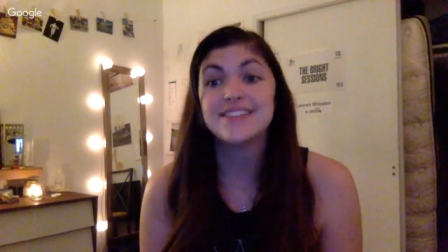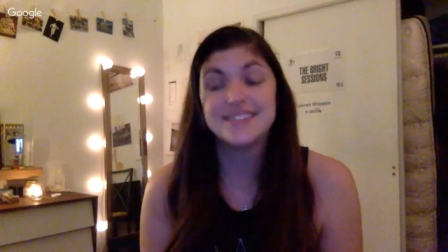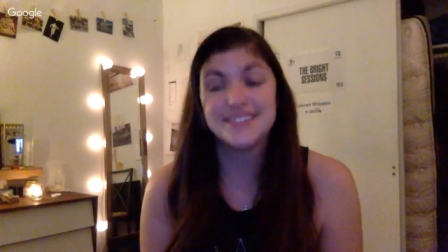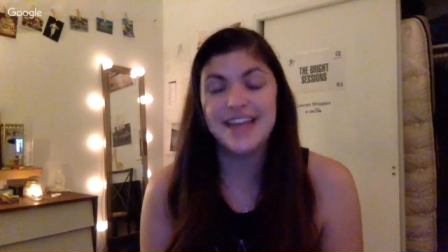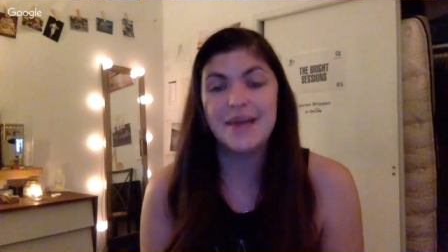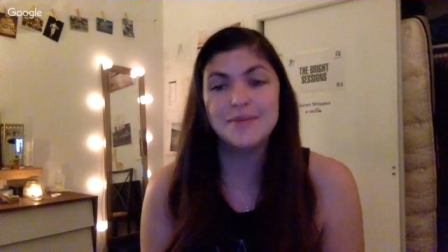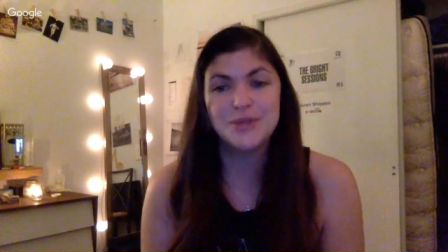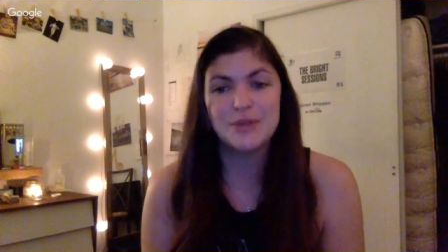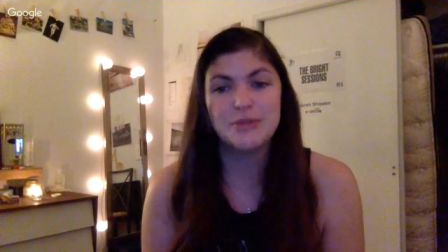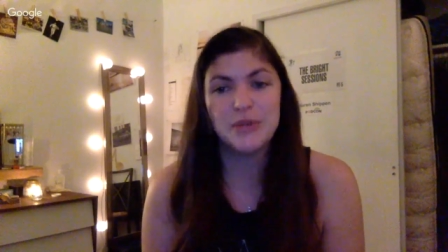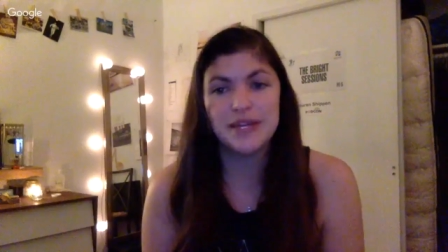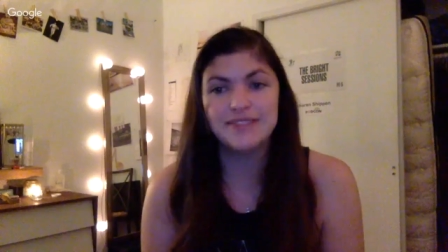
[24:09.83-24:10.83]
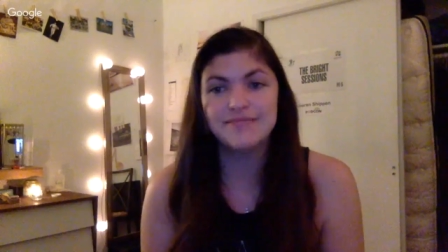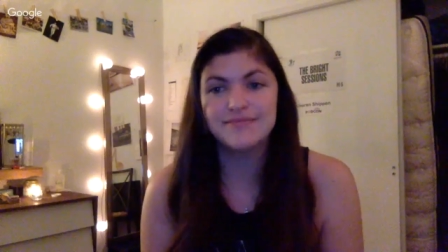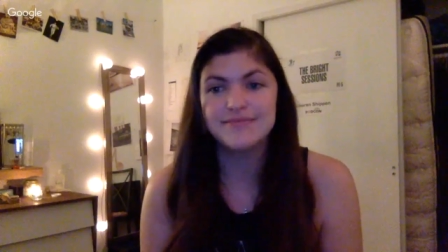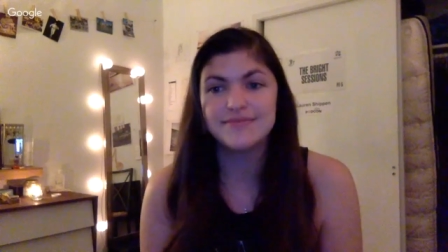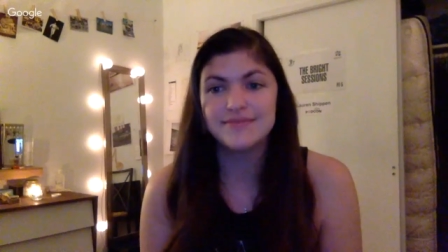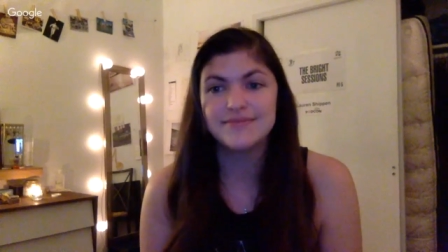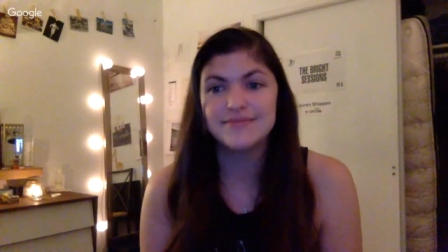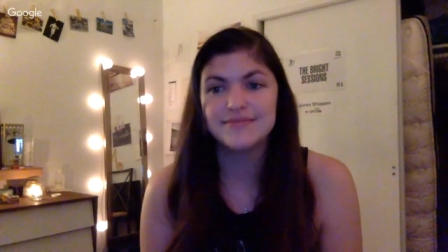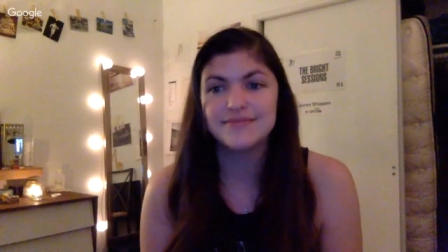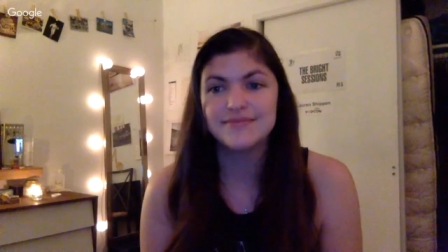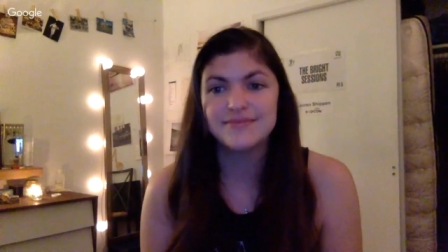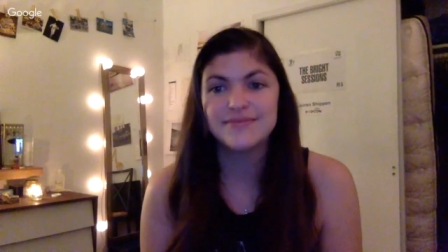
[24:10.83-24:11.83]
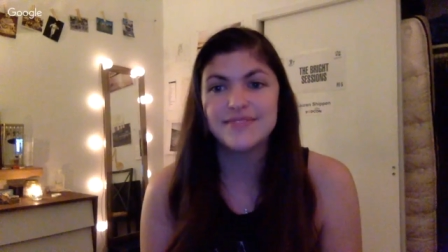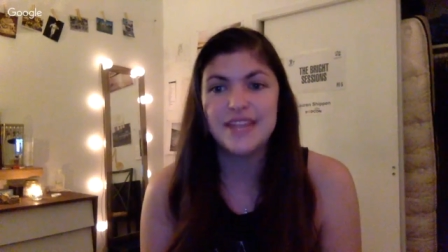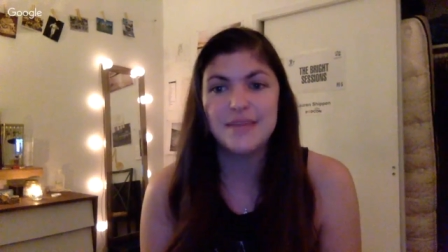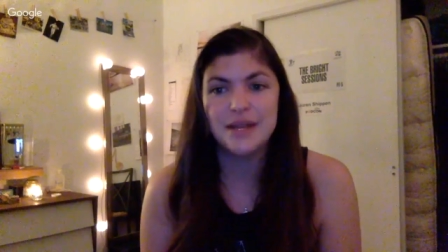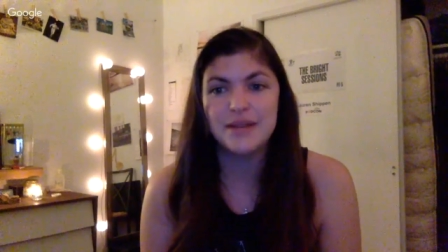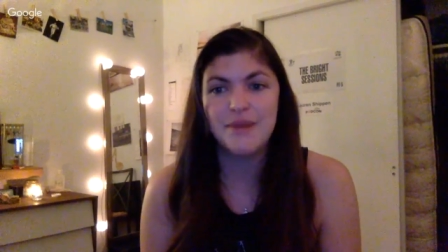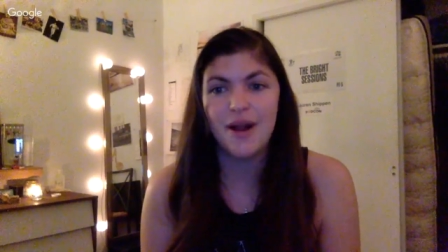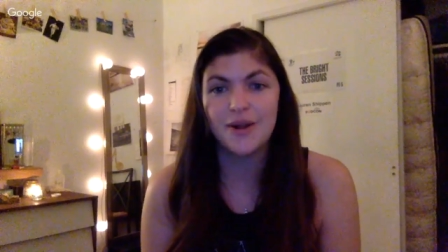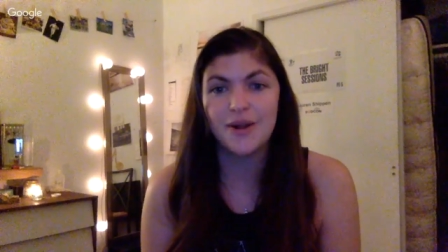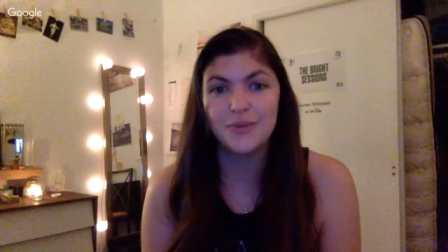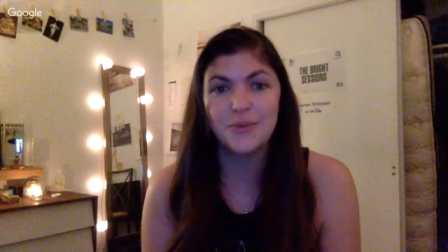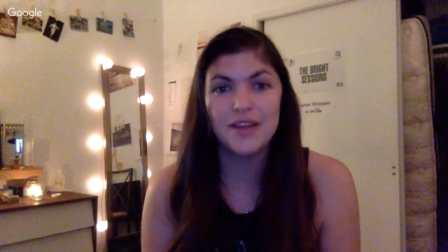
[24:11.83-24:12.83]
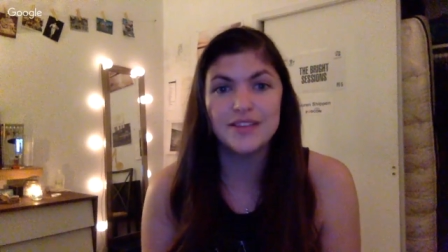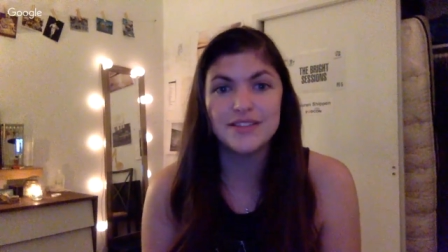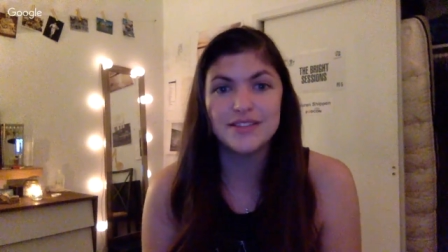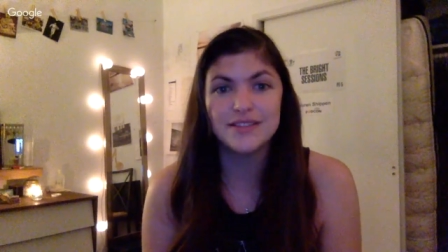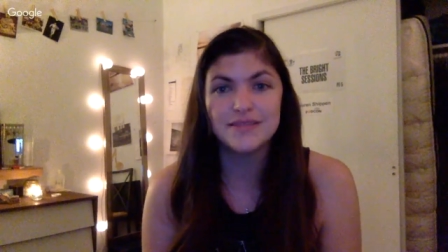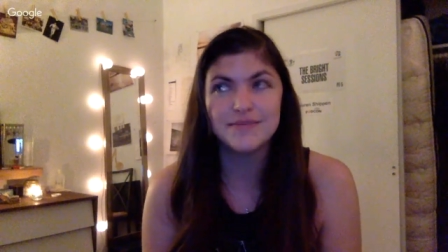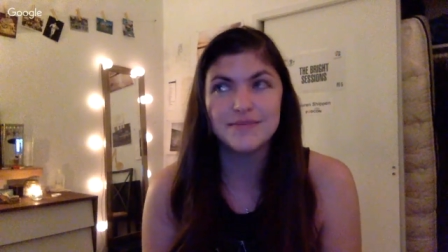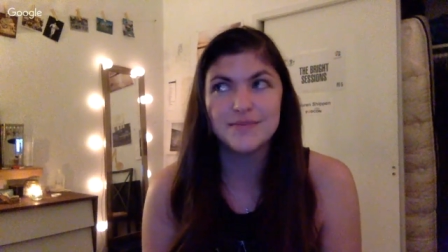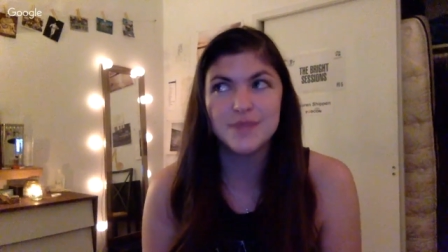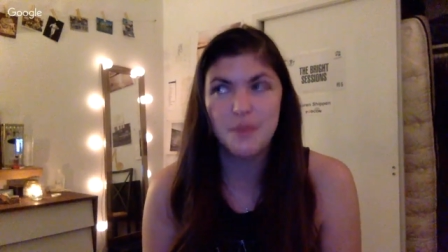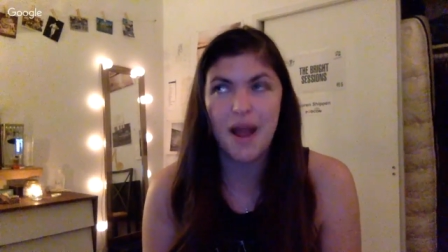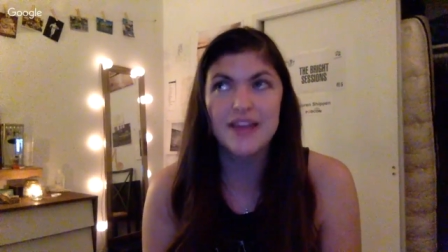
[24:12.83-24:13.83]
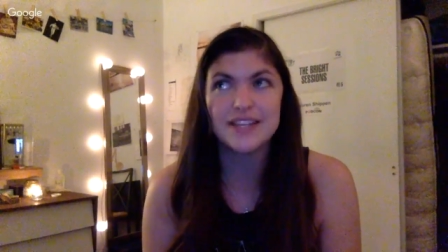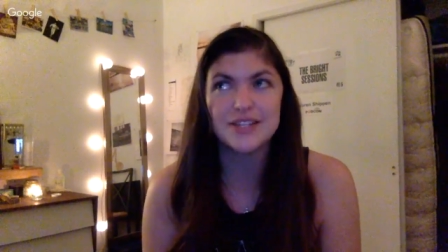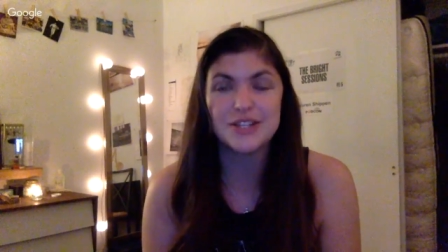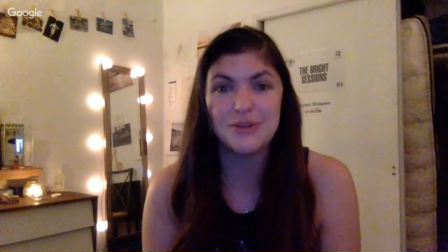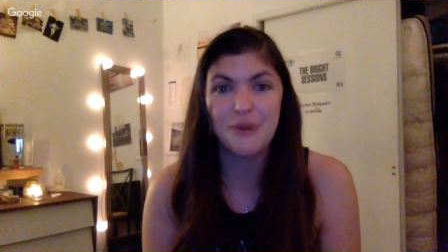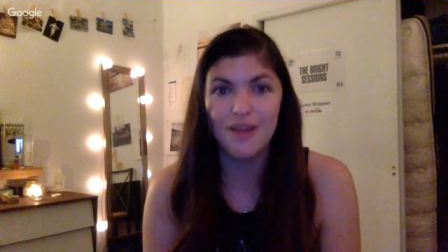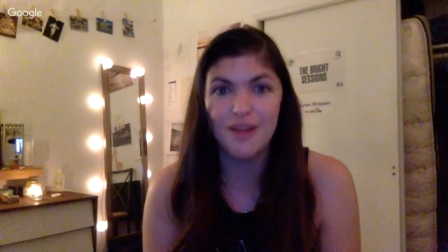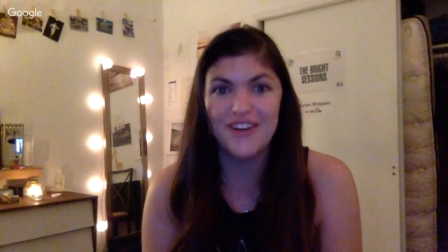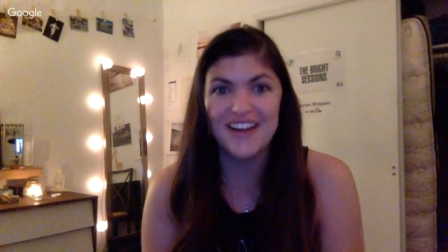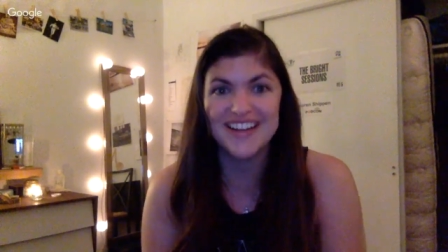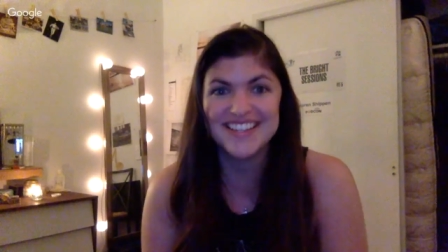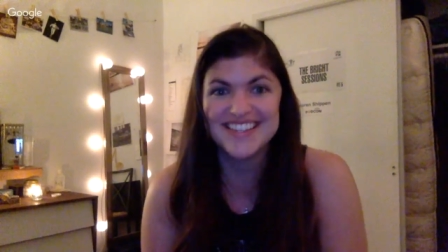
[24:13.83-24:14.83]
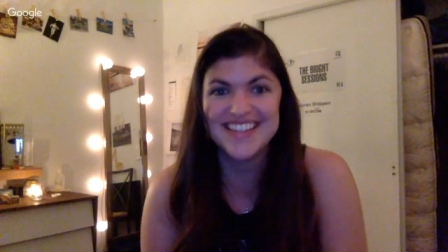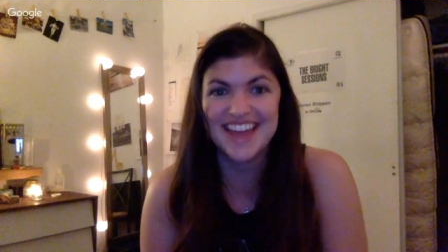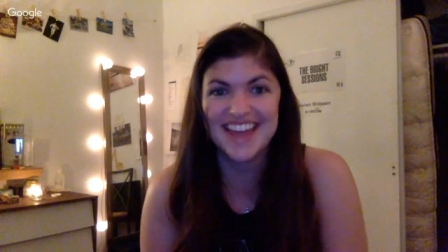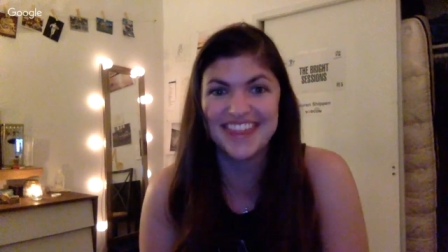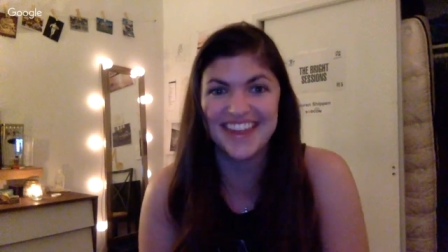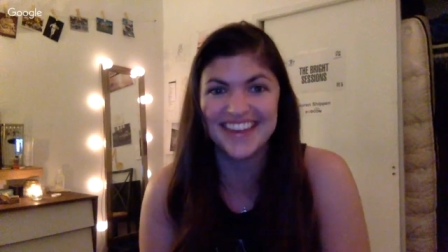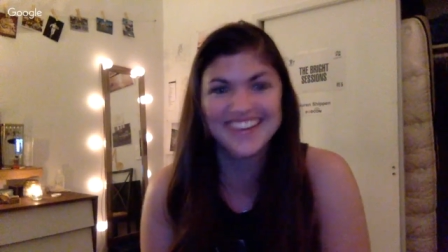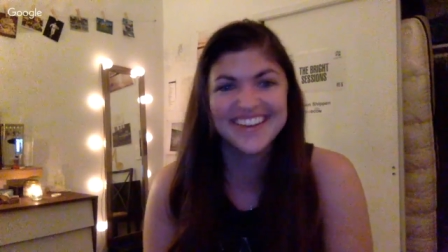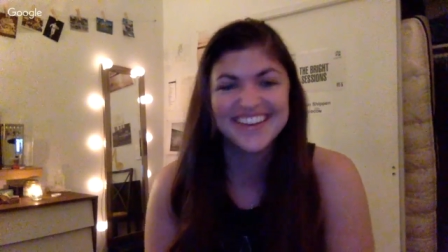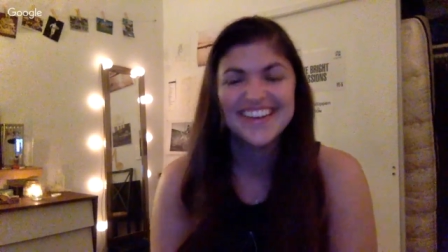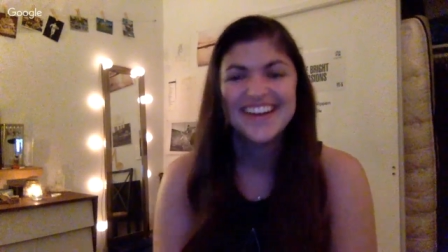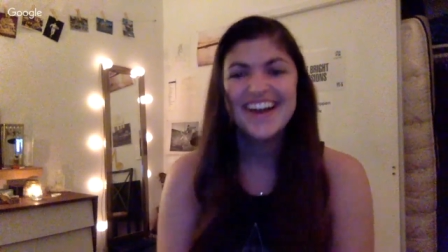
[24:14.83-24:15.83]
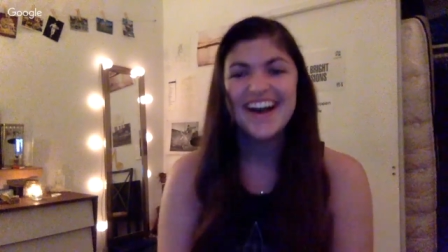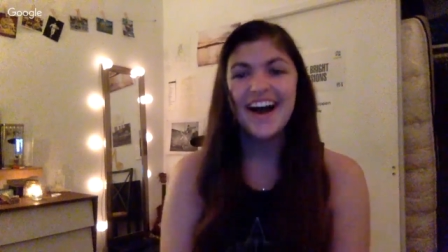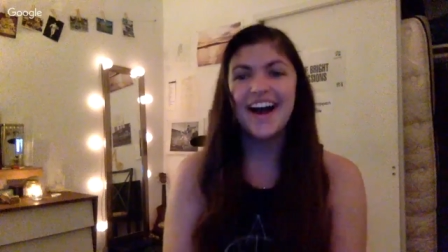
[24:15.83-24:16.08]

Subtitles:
Yes, the chemistry between Damien and Mark was surprising to all of us, I think.